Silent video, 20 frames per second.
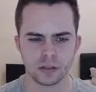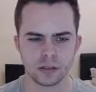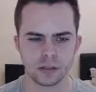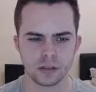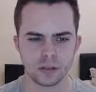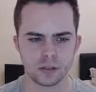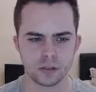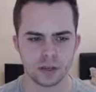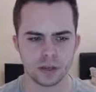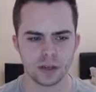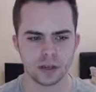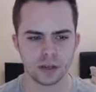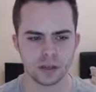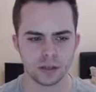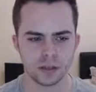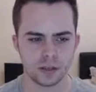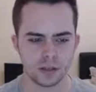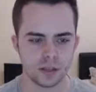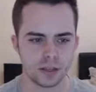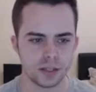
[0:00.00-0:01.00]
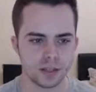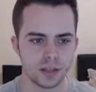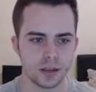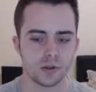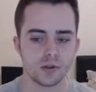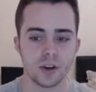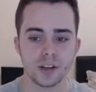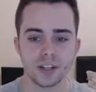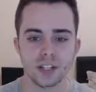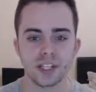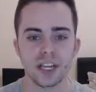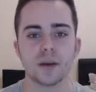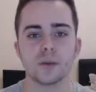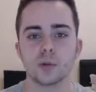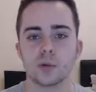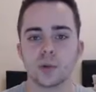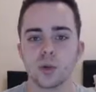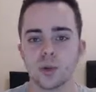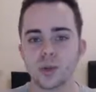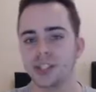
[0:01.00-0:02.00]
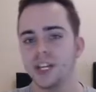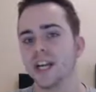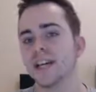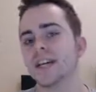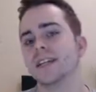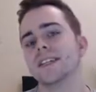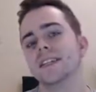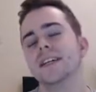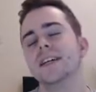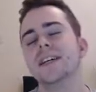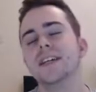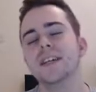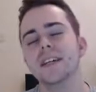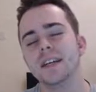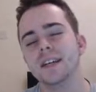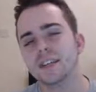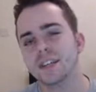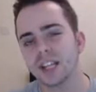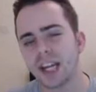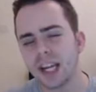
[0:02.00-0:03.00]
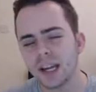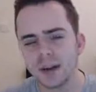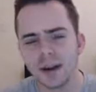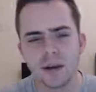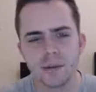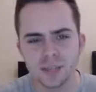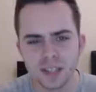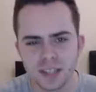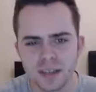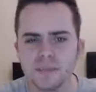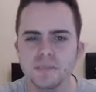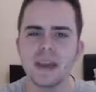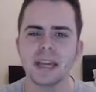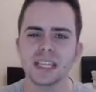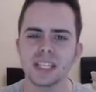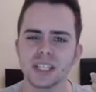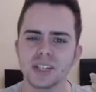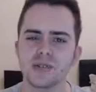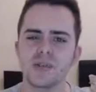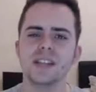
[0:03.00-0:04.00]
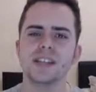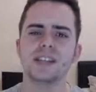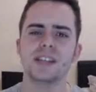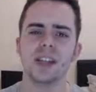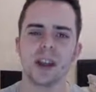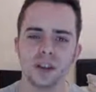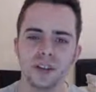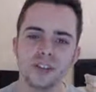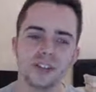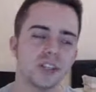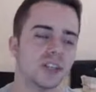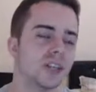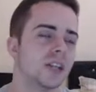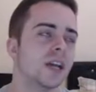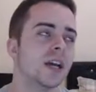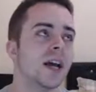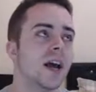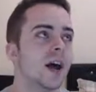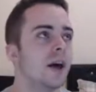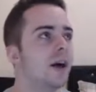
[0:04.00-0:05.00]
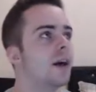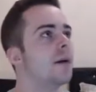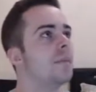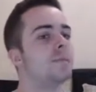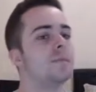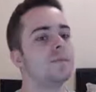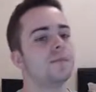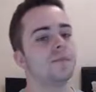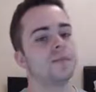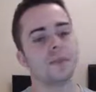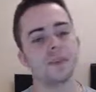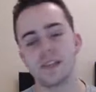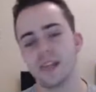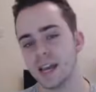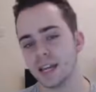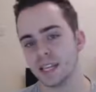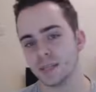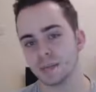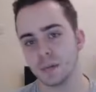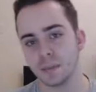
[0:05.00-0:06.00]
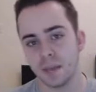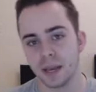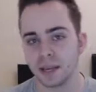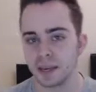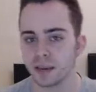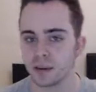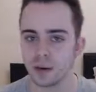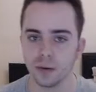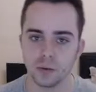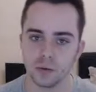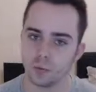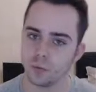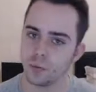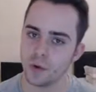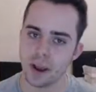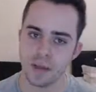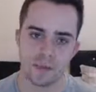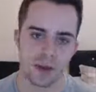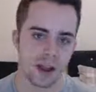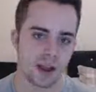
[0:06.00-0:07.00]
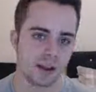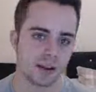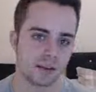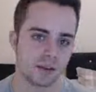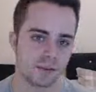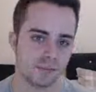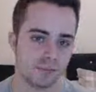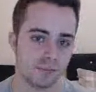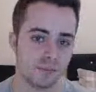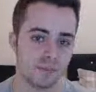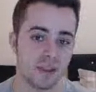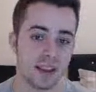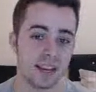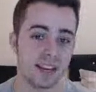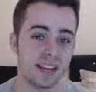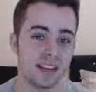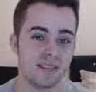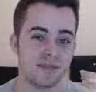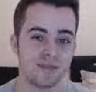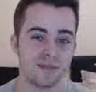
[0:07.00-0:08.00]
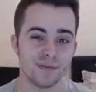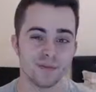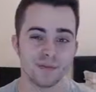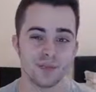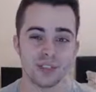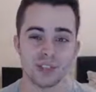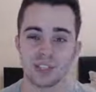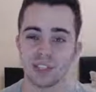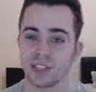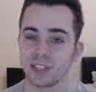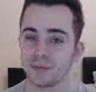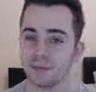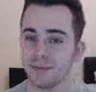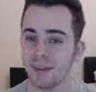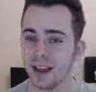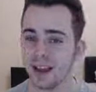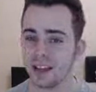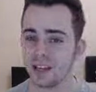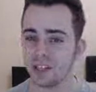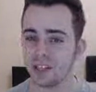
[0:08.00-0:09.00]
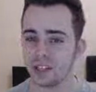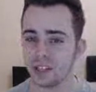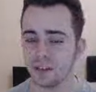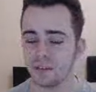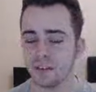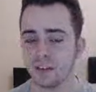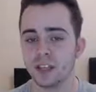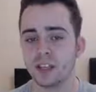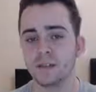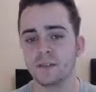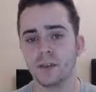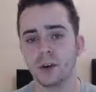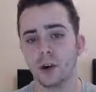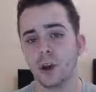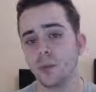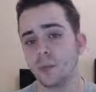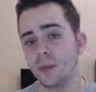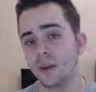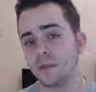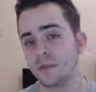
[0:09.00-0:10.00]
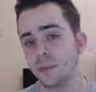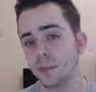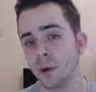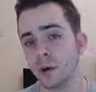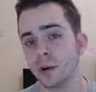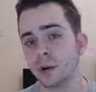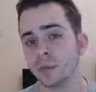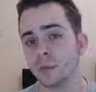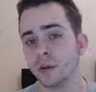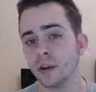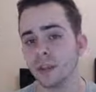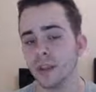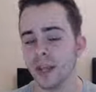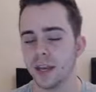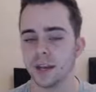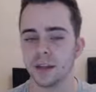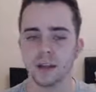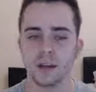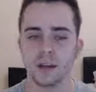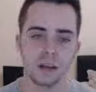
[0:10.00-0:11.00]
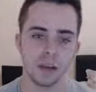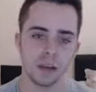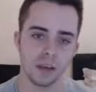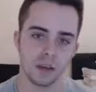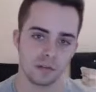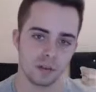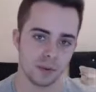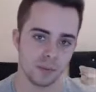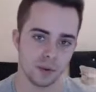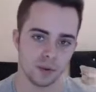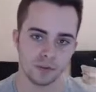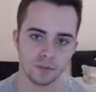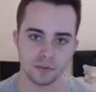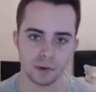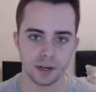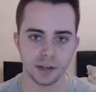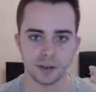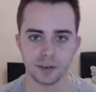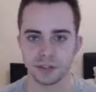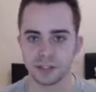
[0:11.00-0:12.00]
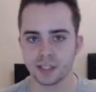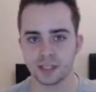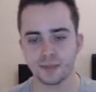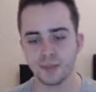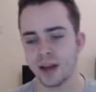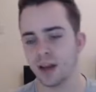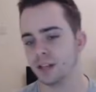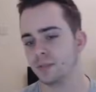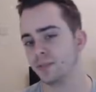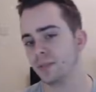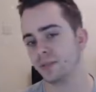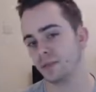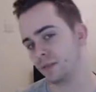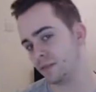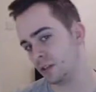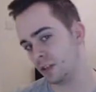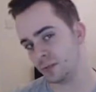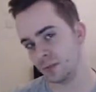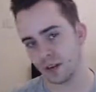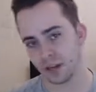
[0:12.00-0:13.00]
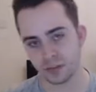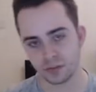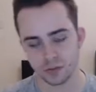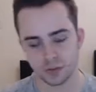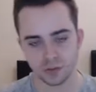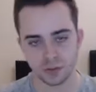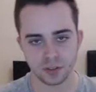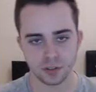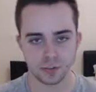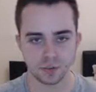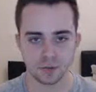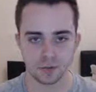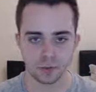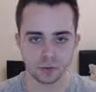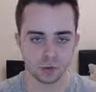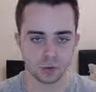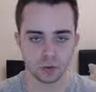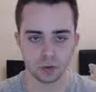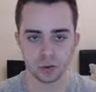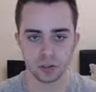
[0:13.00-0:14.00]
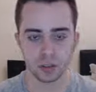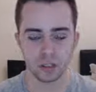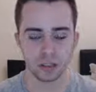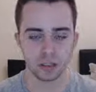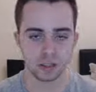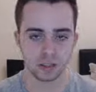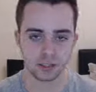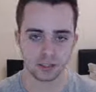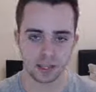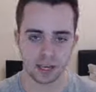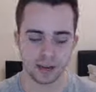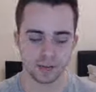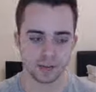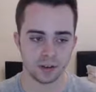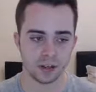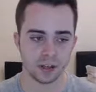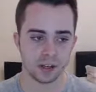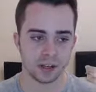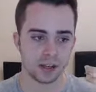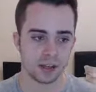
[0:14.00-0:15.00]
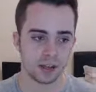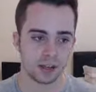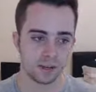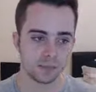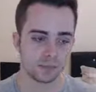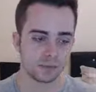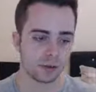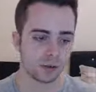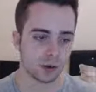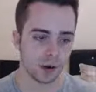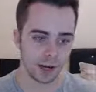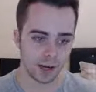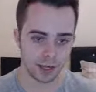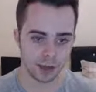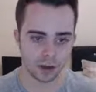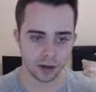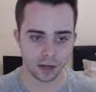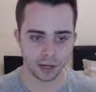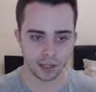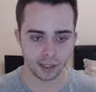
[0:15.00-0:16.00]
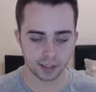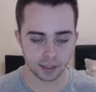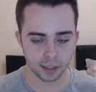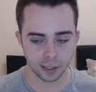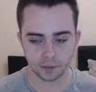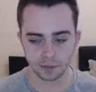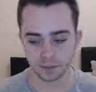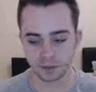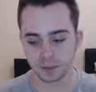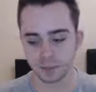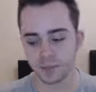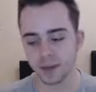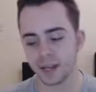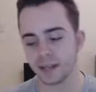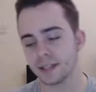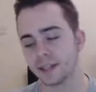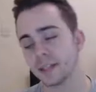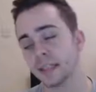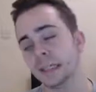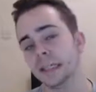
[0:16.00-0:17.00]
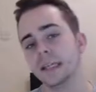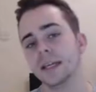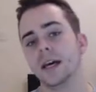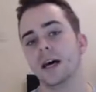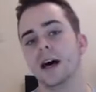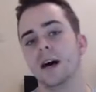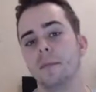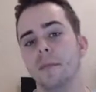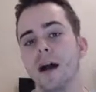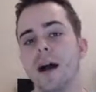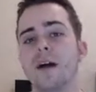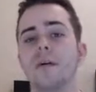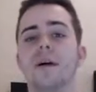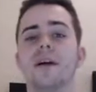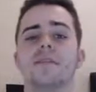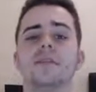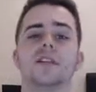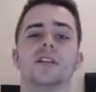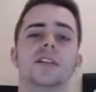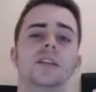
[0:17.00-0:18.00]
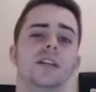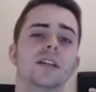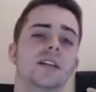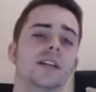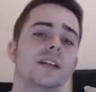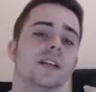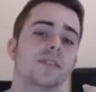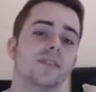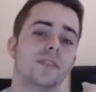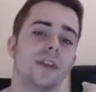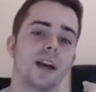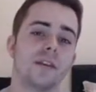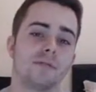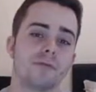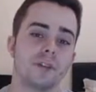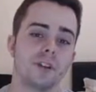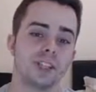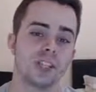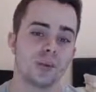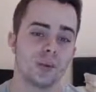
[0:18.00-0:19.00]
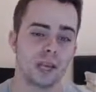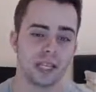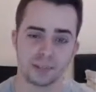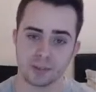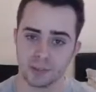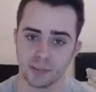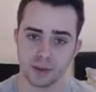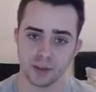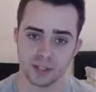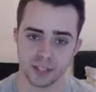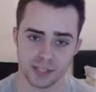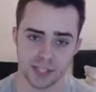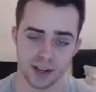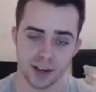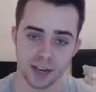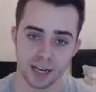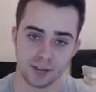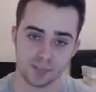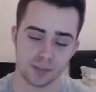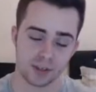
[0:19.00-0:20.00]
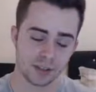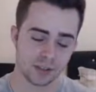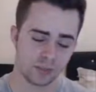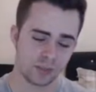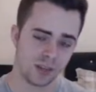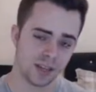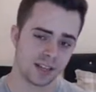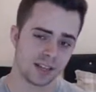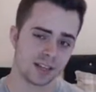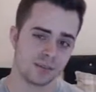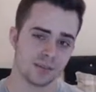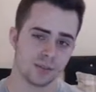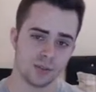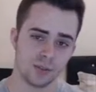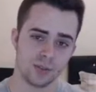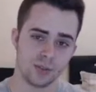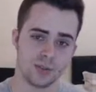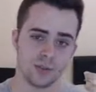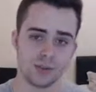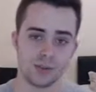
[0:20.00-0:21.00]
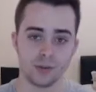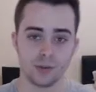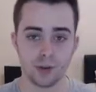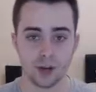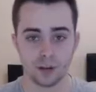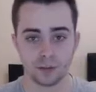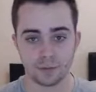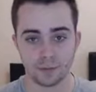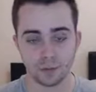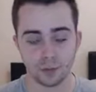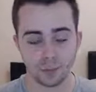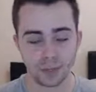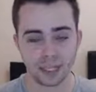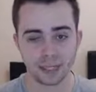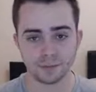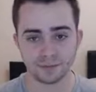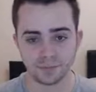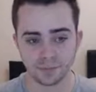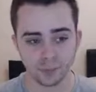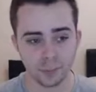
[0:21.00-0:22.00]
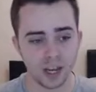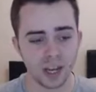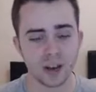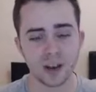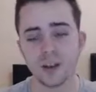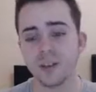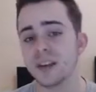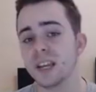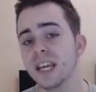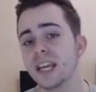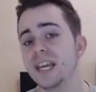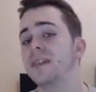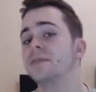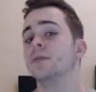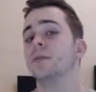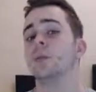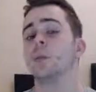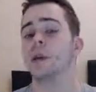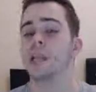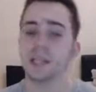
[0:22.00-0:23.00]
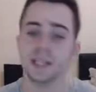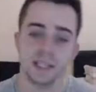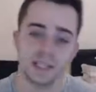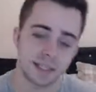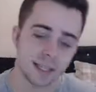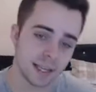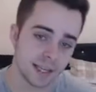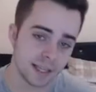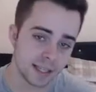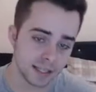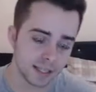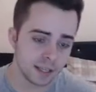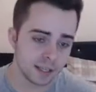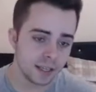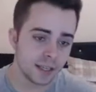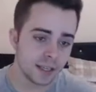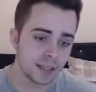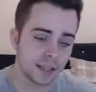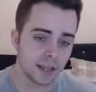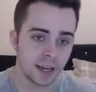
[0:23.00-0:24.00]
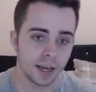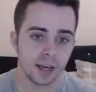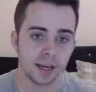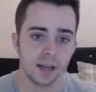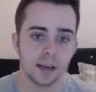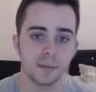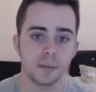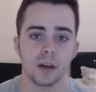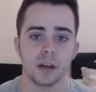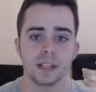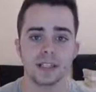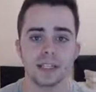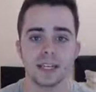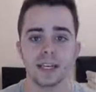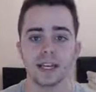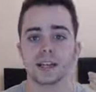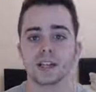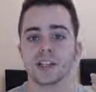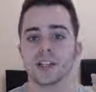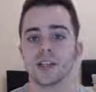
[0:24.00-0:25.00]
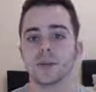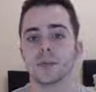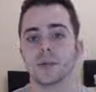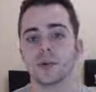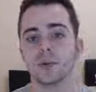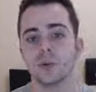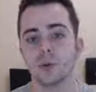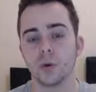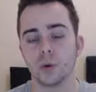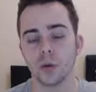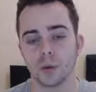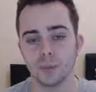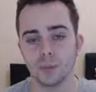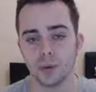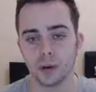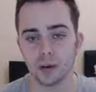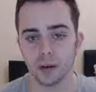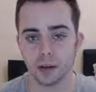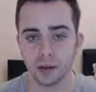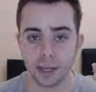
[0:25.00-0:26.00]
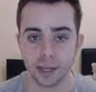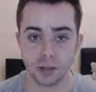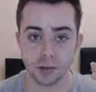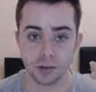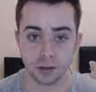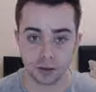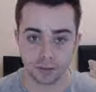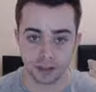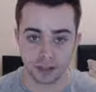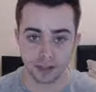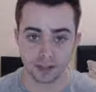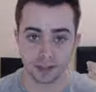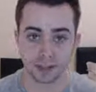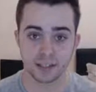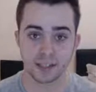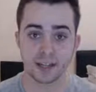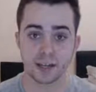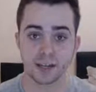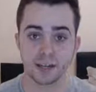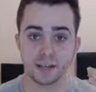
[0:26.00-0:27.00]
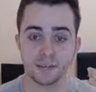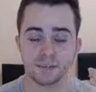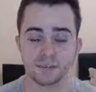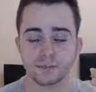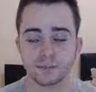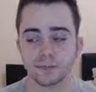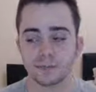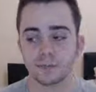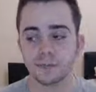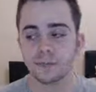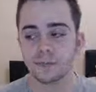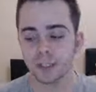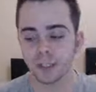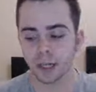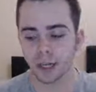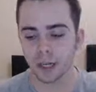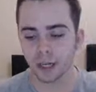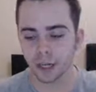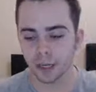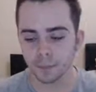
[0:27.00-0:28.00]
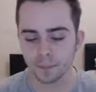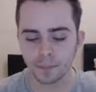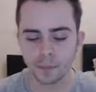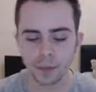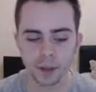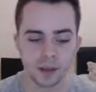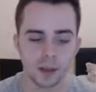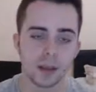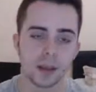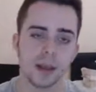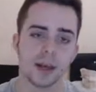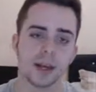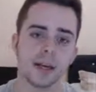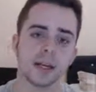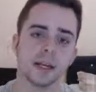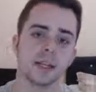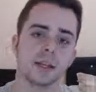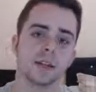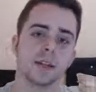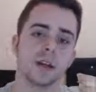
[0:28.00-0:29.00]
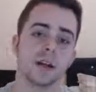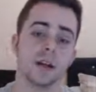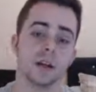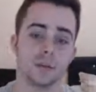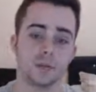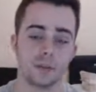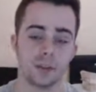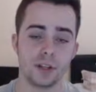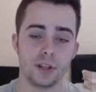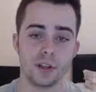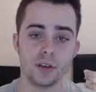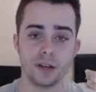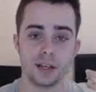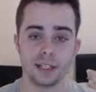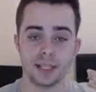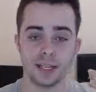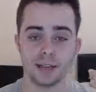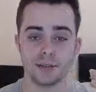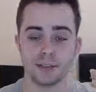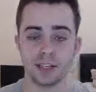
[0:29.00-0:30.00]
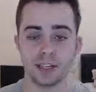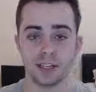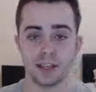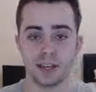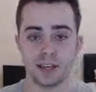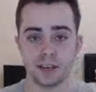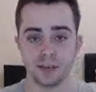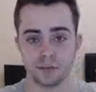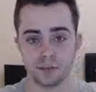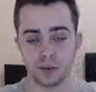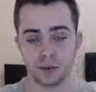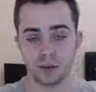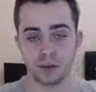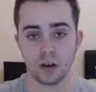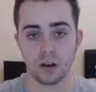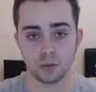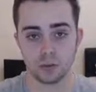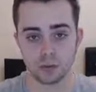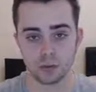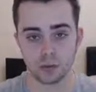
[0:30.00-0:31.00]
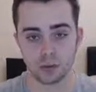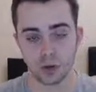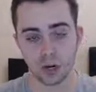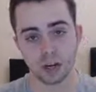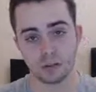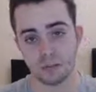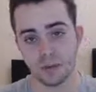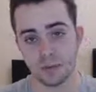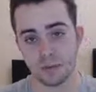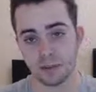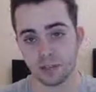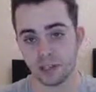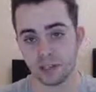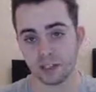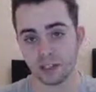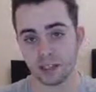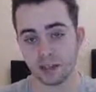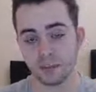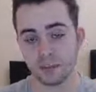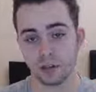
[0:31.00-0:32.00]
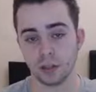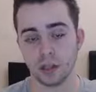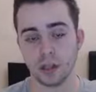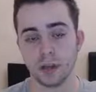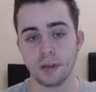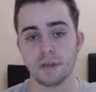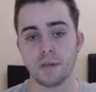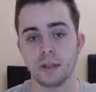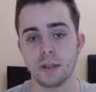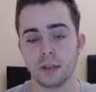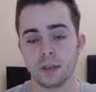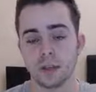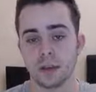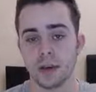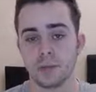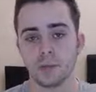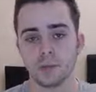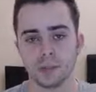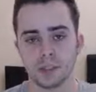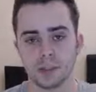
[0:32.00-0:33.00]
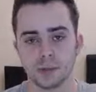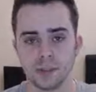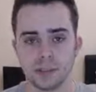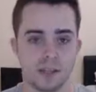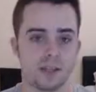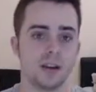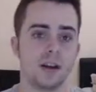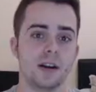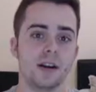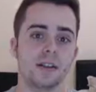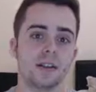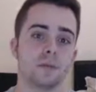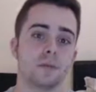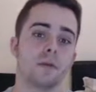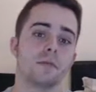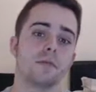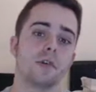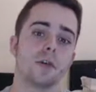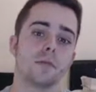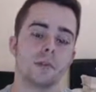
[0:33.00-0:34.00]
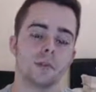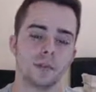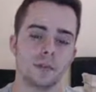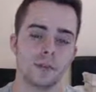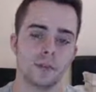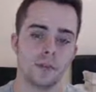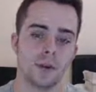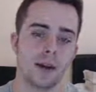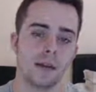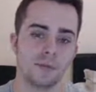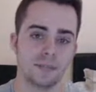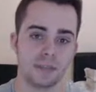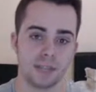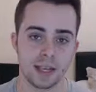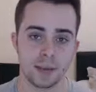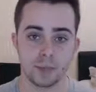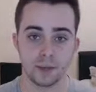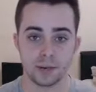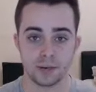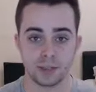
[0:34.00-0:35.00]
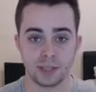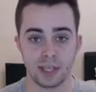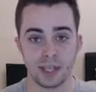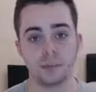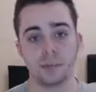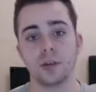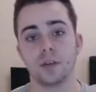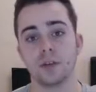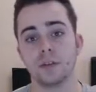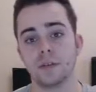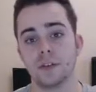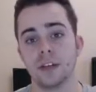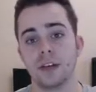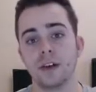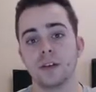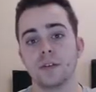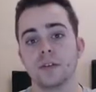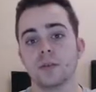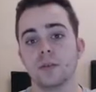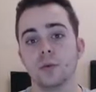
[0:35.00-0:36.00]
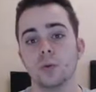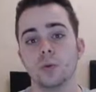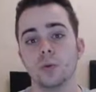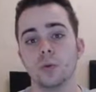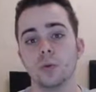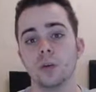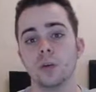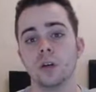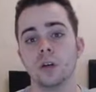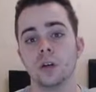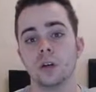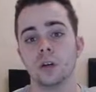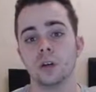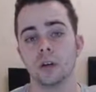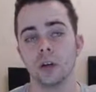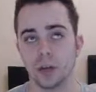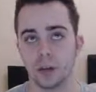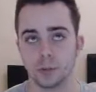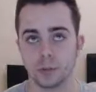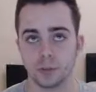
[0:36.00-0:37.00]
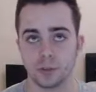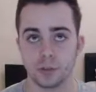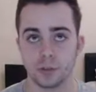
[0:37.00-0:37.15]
twin, no, Treasure Town Torchics Shout out to Mystery Dungeon. Um, yes, me and Ben go way back, mainly from Smash. I think he followed me for Pokemon, then we both really got into Smash. Been to a few Smash tournaments before together. Um, great guy, love him to bits. Um, however, that friendship has to be put aside because when it comes to draft format, we are only here for wins. And um, I did actually record my draft analysis earlier. Um, and hopefully you guys have seen that. If not, I will try and remember to link it below. I'm also undecided as to whether I want to have separate team builder videos or I want